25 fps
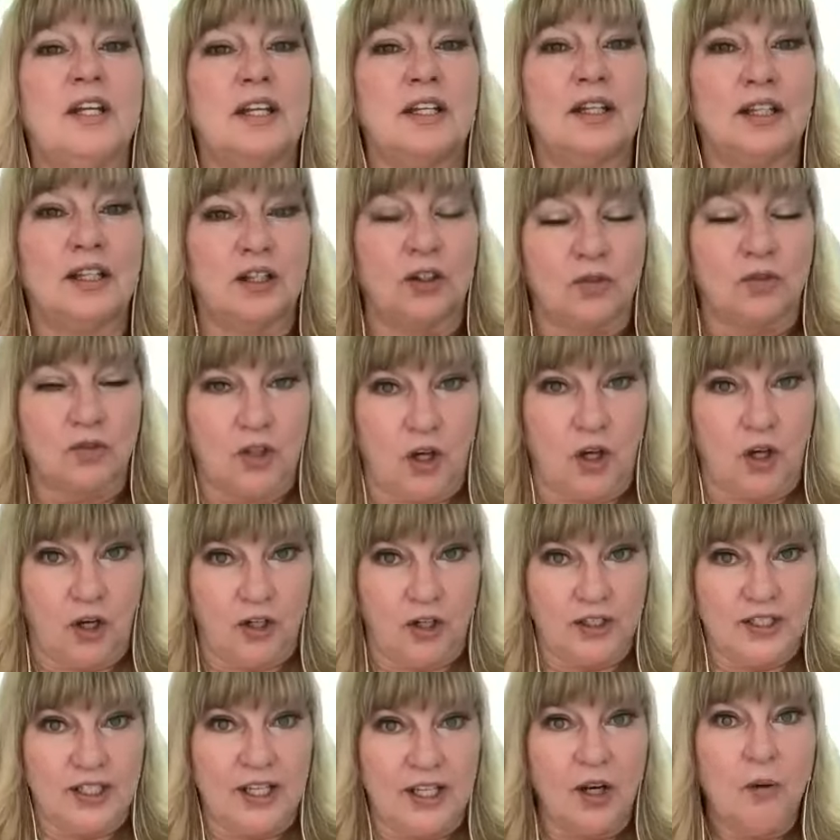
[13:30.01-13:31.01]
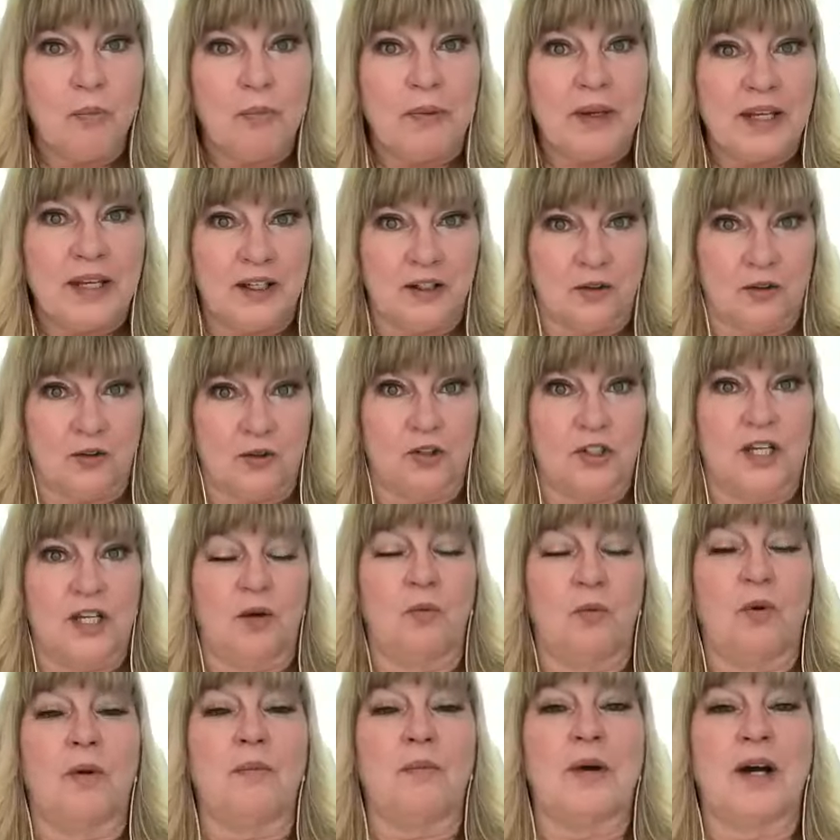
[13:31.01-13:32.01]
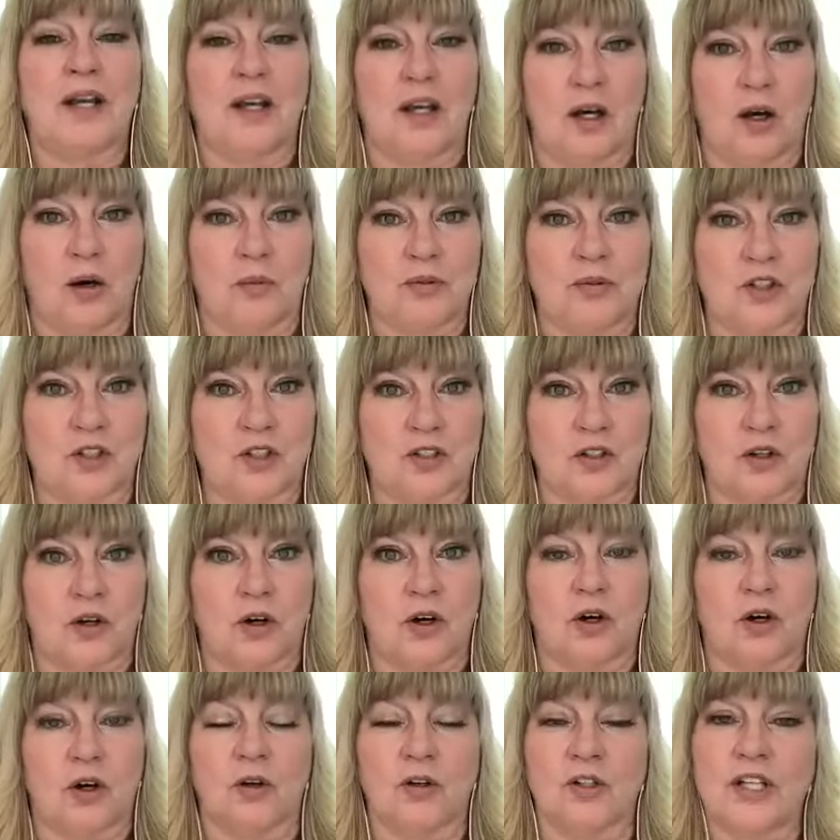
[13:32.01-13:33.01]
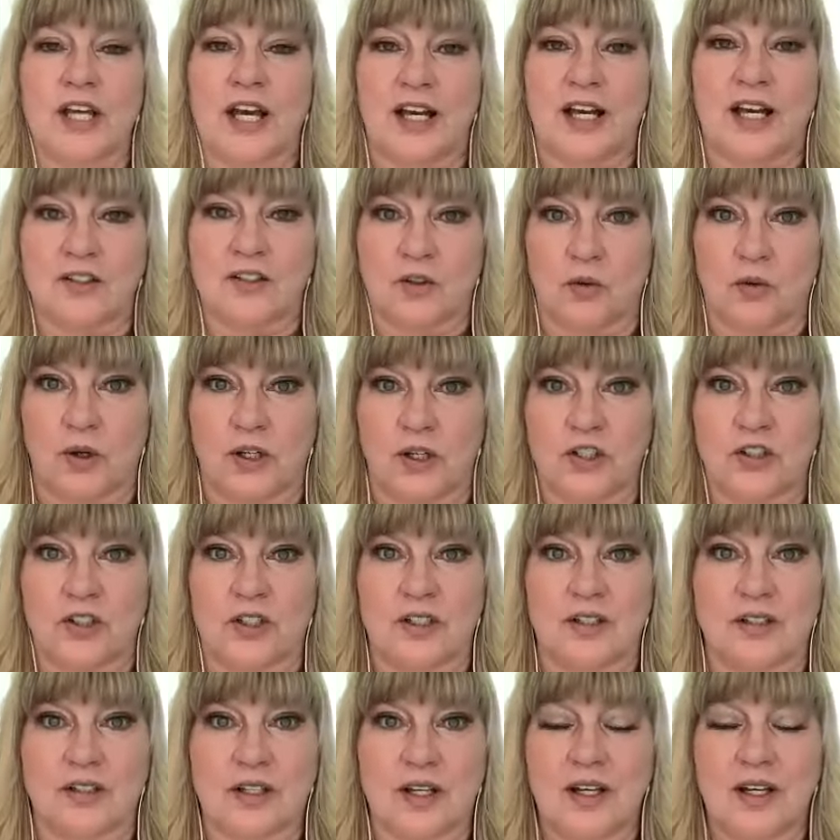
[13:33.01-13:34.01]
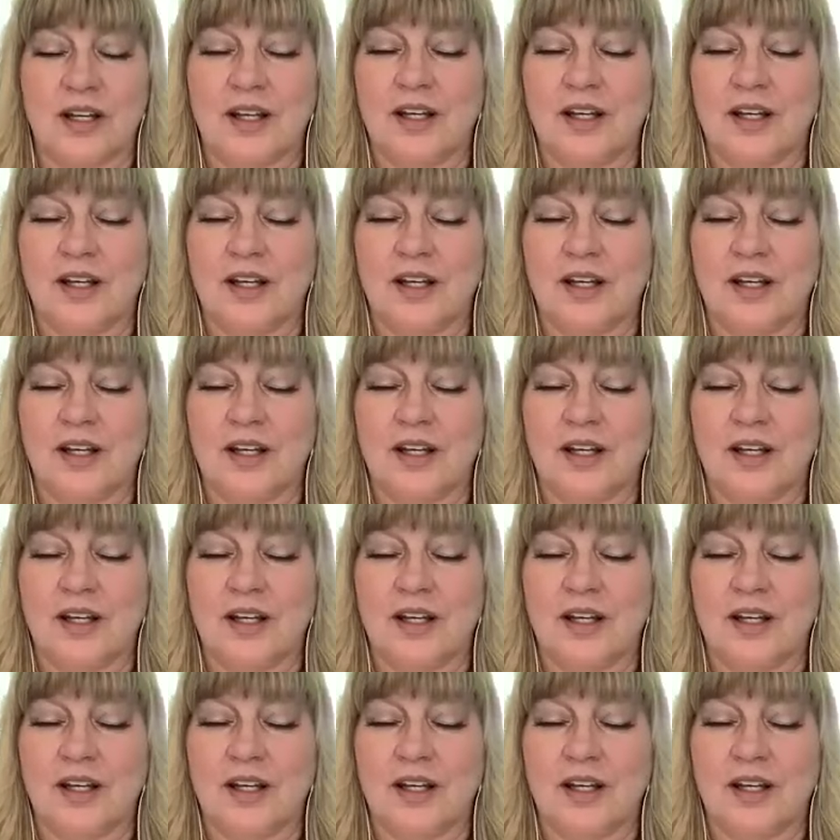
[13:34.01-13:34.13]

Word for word: You know, talk help me understand what my options are, or to ask questions.